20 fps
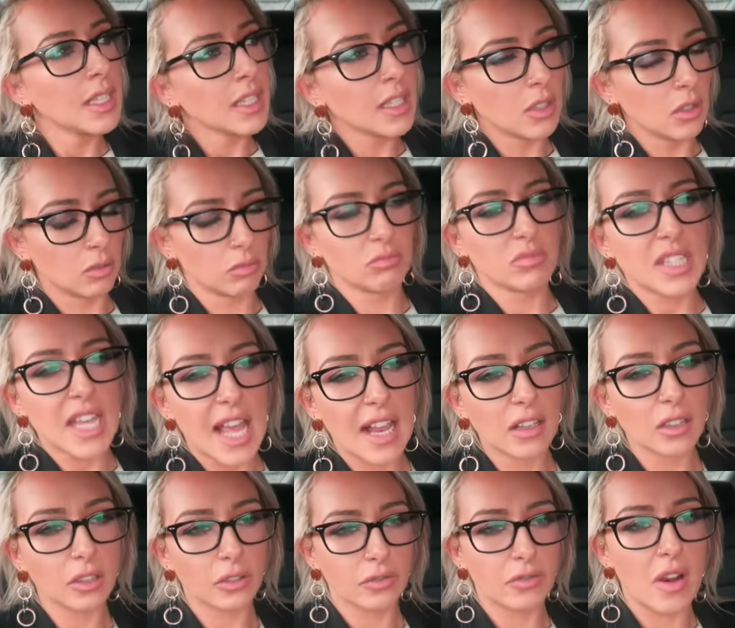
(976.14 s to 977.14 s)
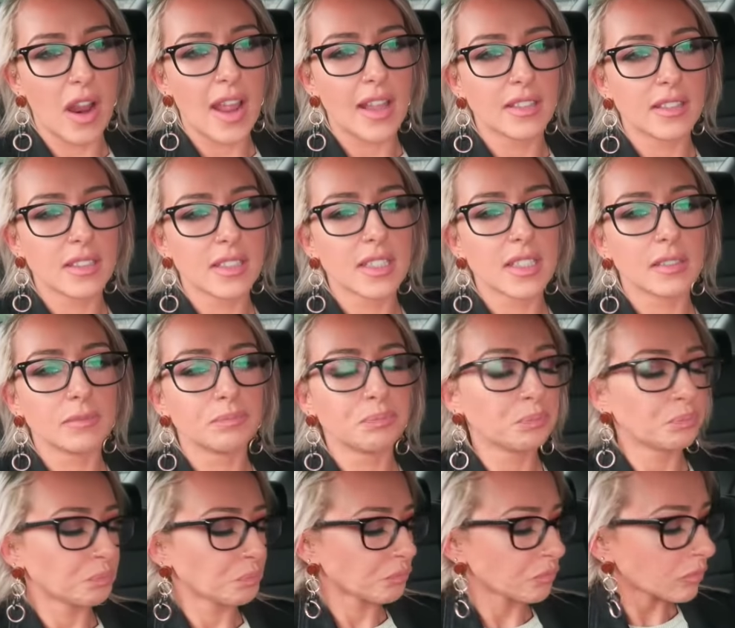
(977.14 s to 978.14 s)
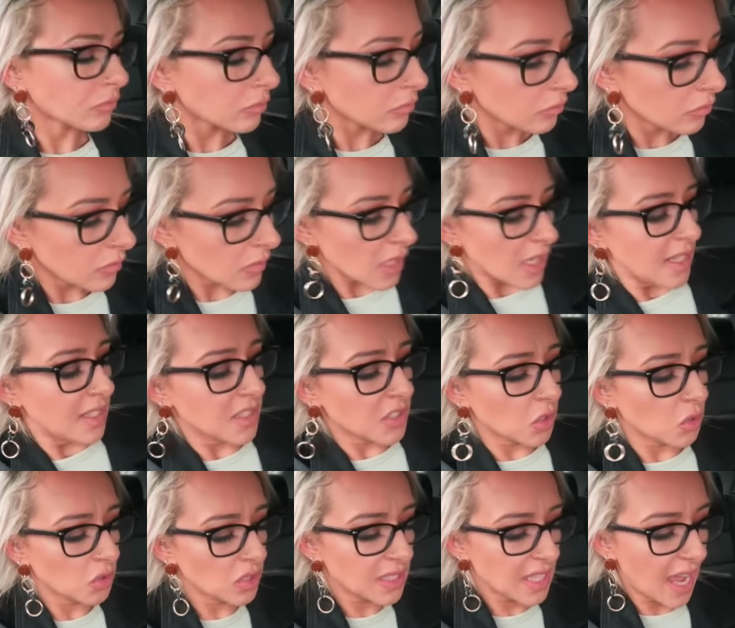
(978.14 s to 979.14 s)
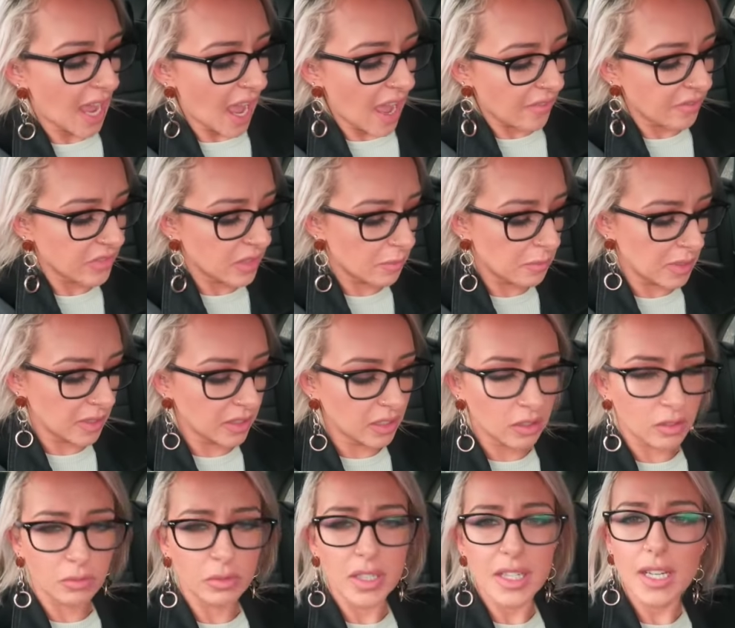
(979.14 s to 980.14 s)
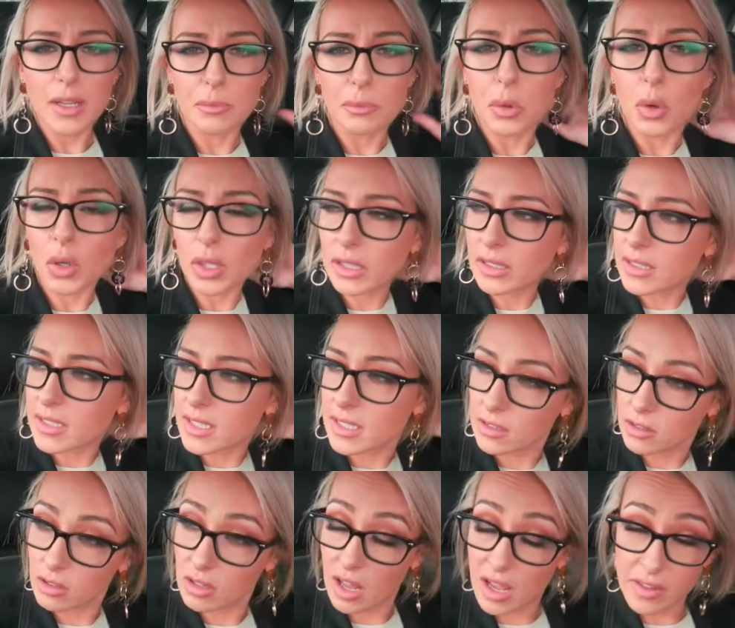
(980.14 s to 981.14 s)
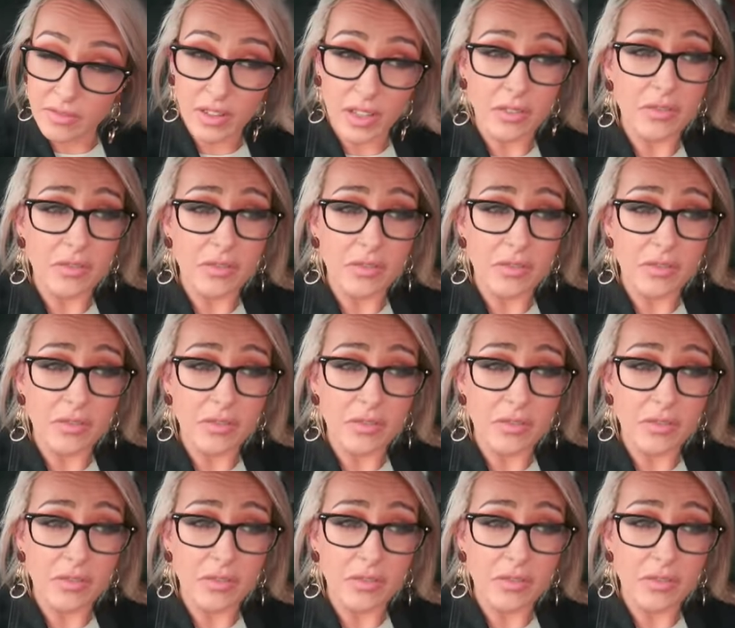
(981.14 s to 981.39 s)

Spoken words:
you know, tell your friends. And it's good to have them, and they're really important in your life.